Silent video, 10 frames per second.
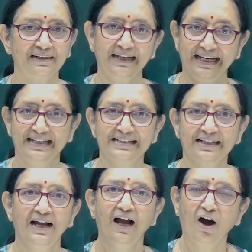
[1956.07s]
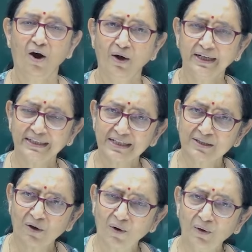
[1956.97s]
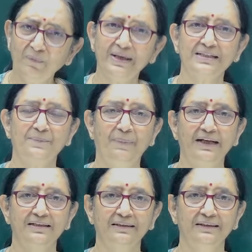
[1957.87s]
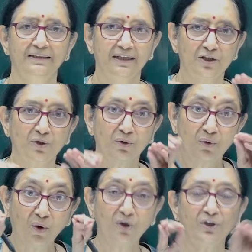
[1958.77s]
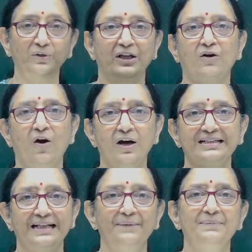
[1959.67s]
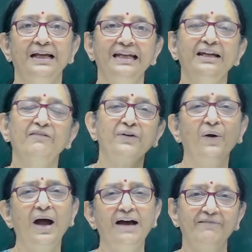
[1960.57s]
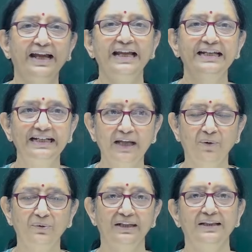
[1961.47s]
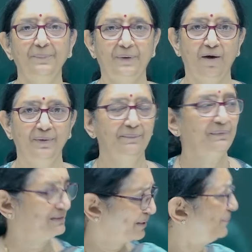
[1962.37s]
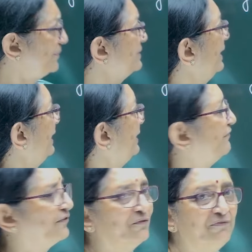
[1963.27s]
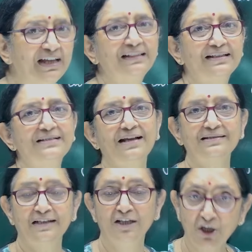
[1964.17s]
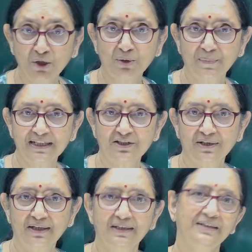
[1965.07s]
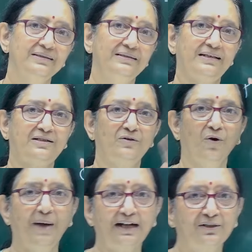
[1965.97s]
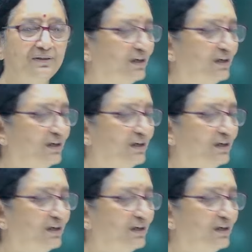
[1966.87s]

is, it is always better to go to the concept if you have any doubt in the problem. Suppose if you feel this as a new question, just go back to the